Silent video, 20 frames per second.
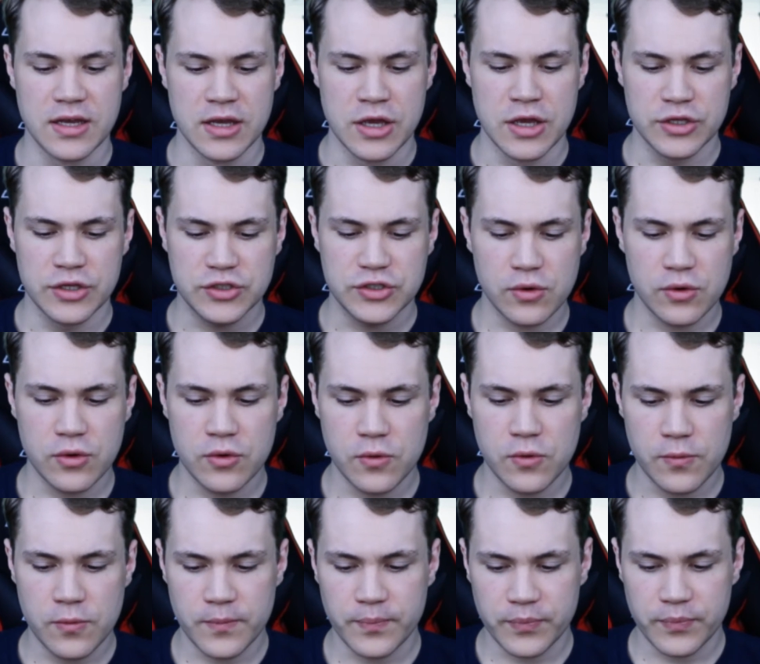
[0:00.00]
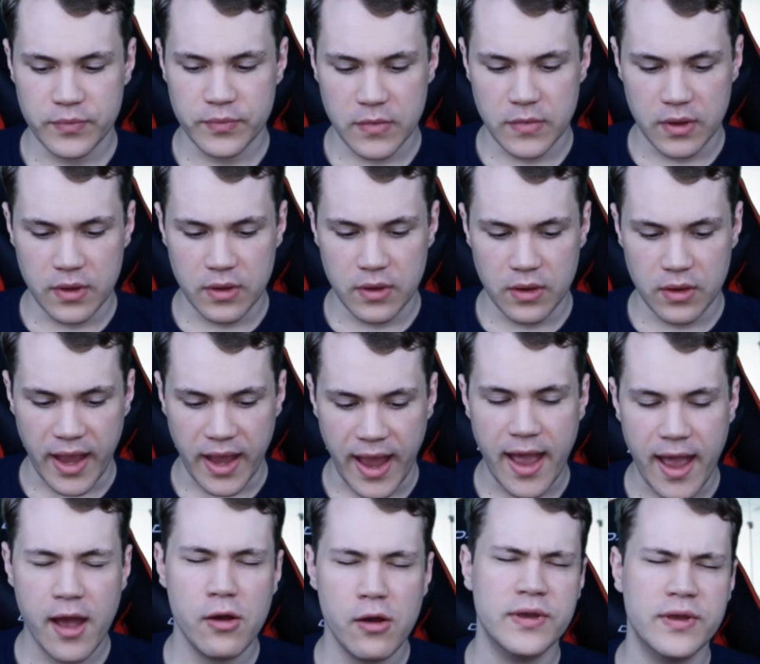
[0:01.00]
So,
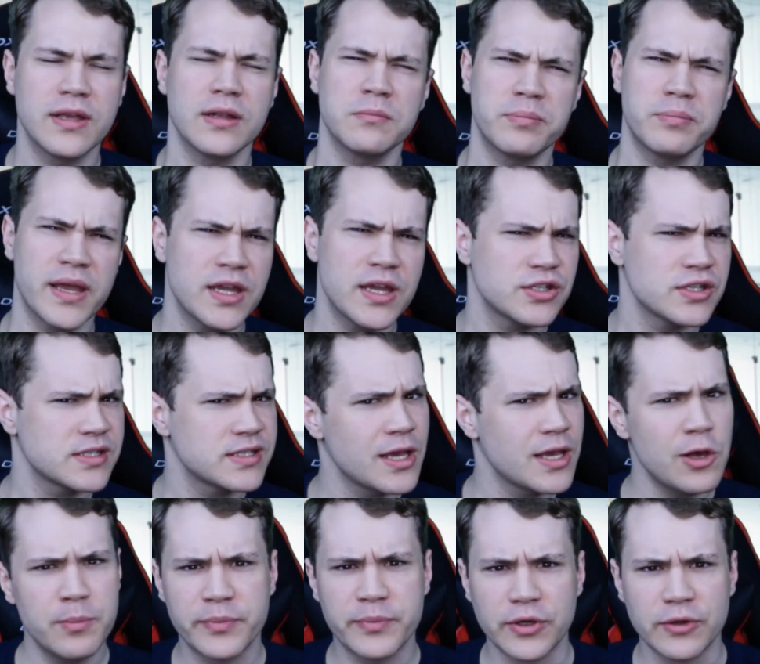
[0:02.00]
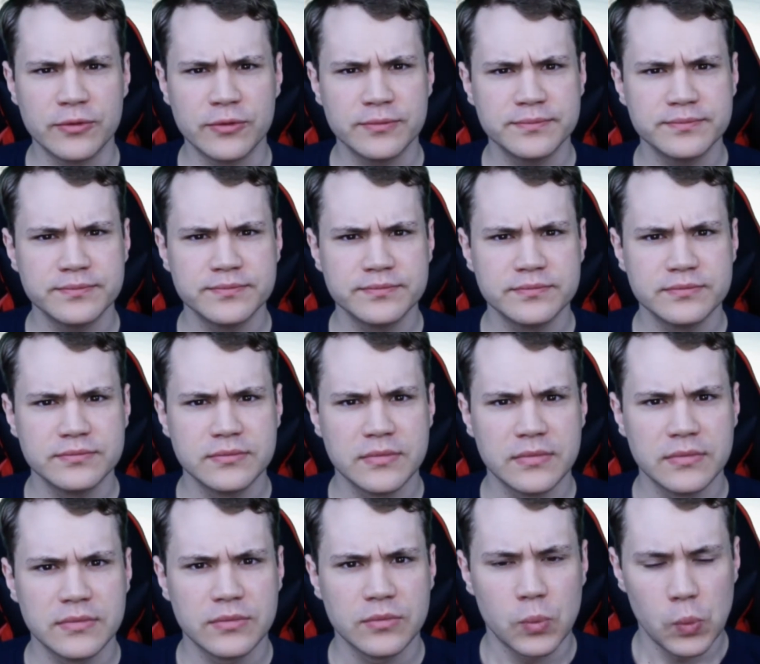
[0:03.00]
how can patience help you?
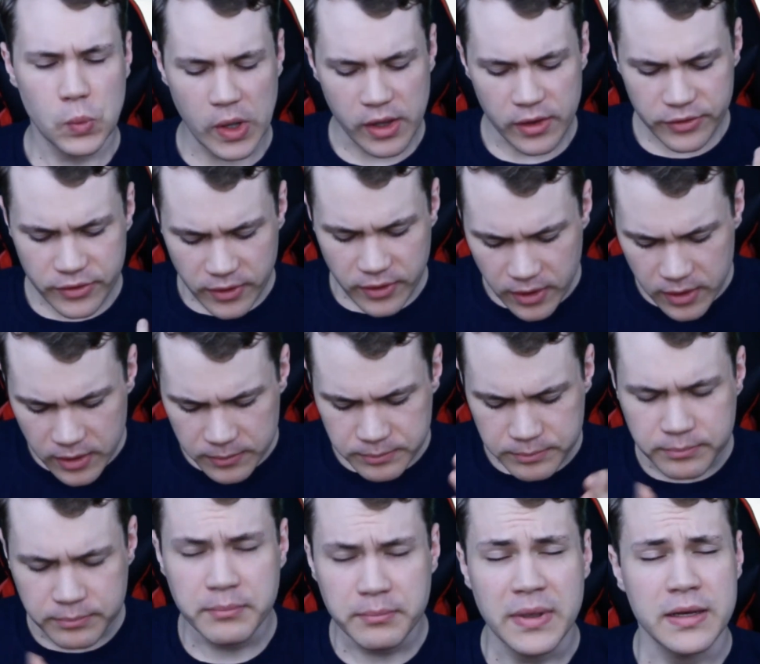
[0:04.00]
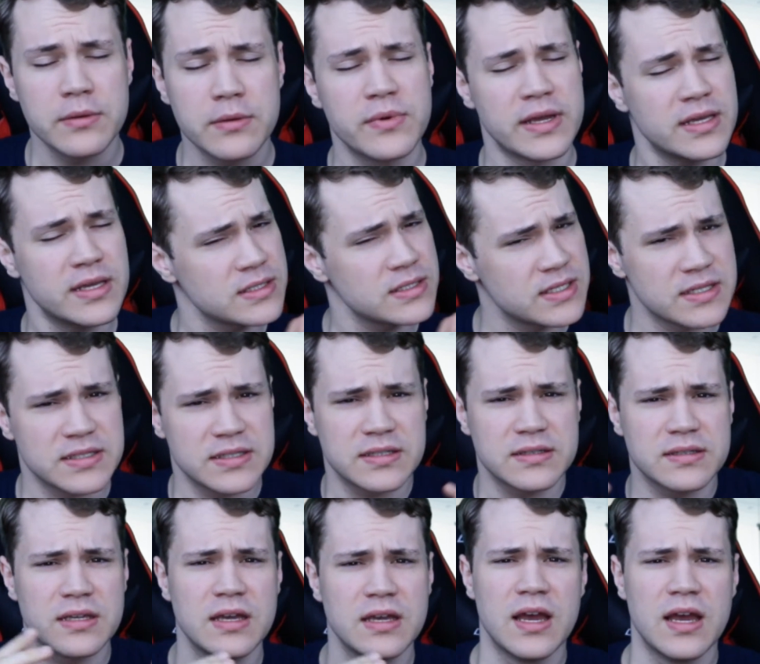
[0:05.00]
Well, there are many ways,
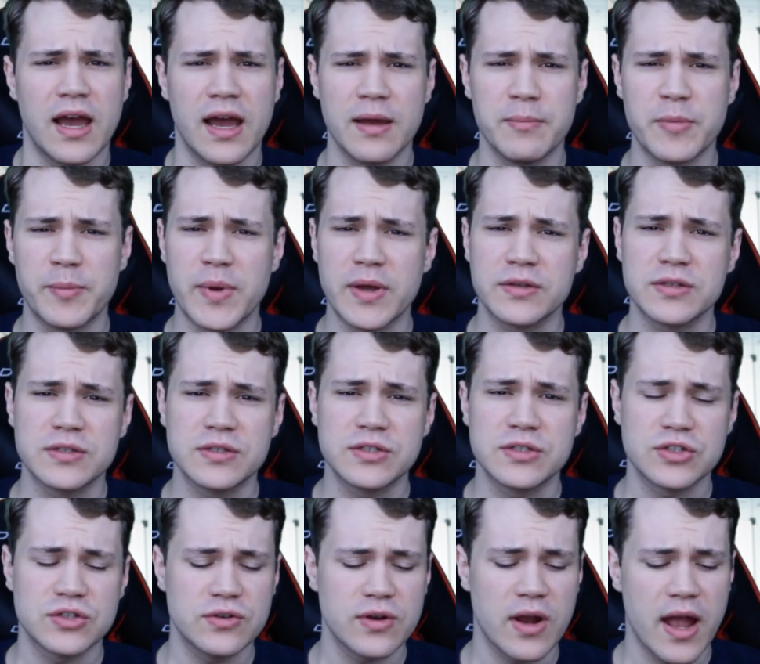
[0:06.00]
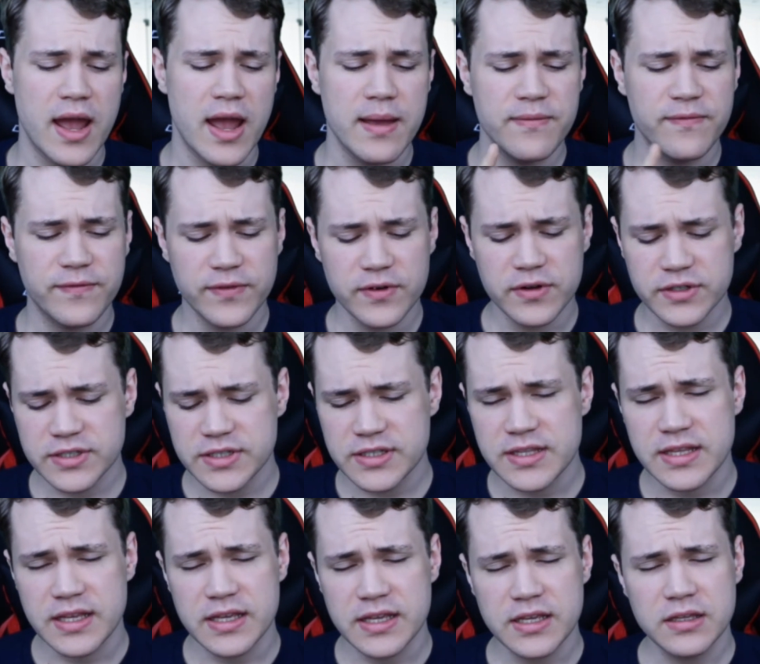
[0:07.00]
as I'm about to describe. First
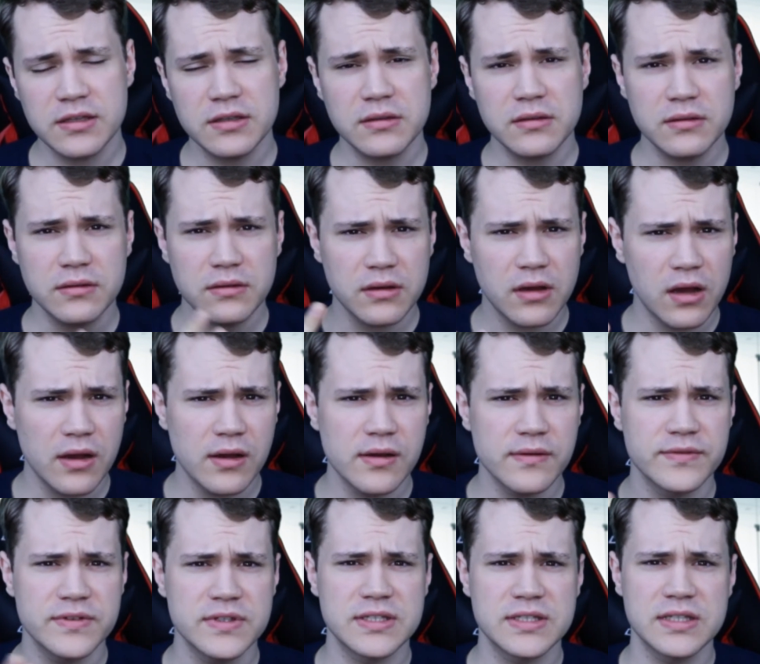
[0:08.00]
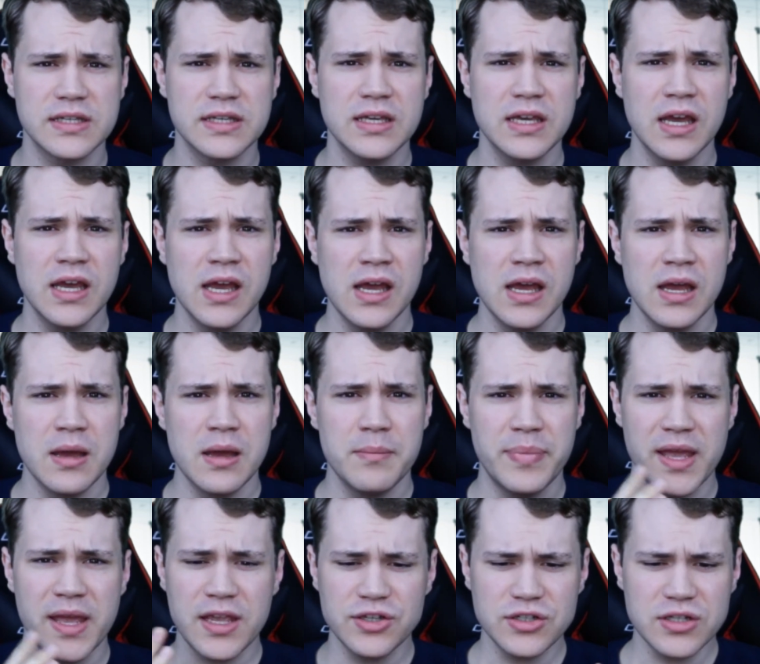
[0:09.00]
thing, obviously,
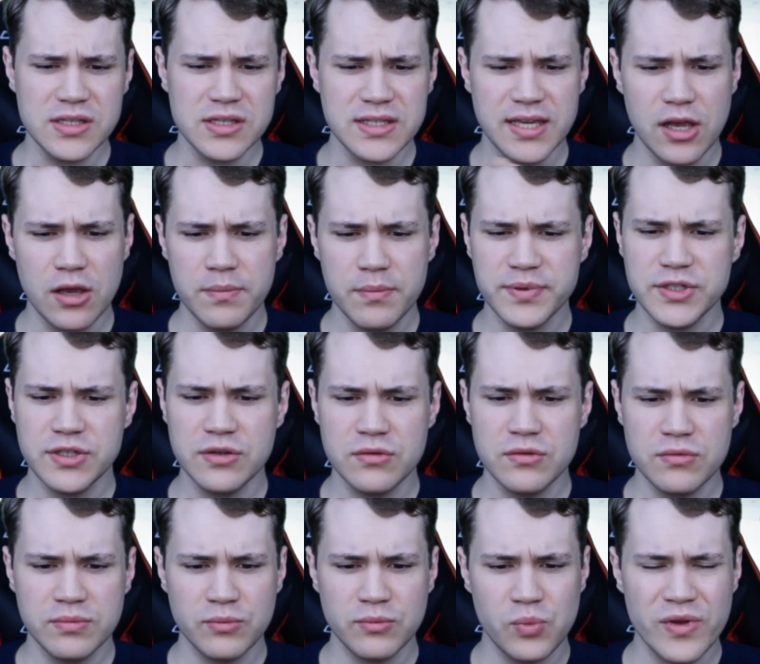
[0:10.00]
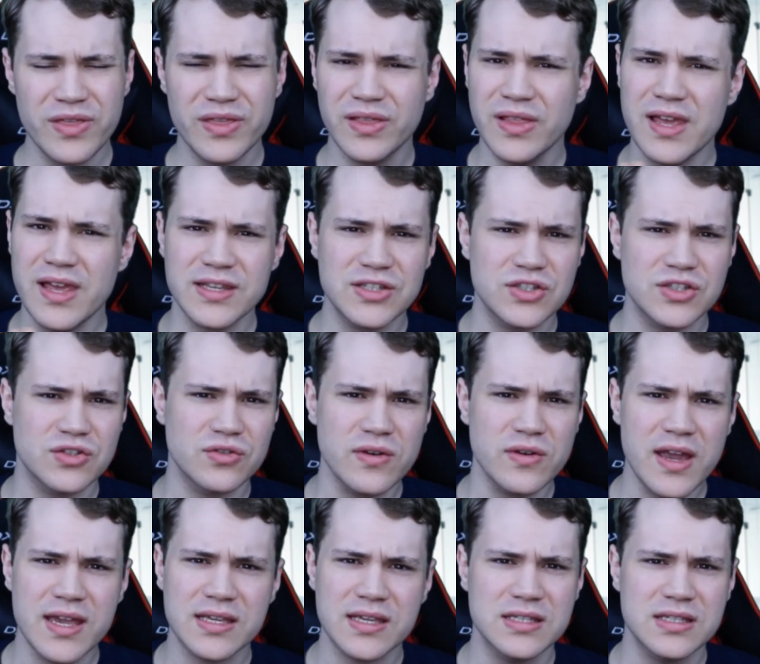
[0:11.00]
patience helps you with less
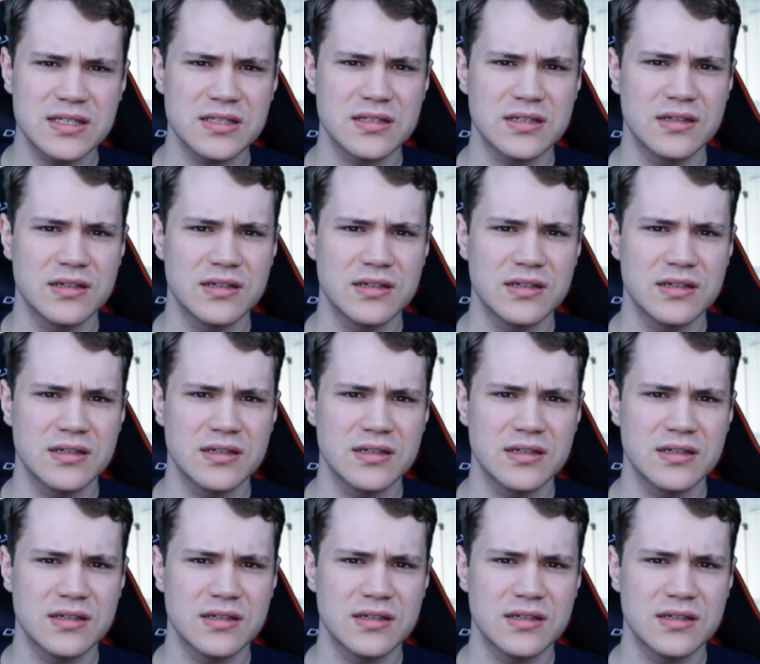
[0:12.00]
stress.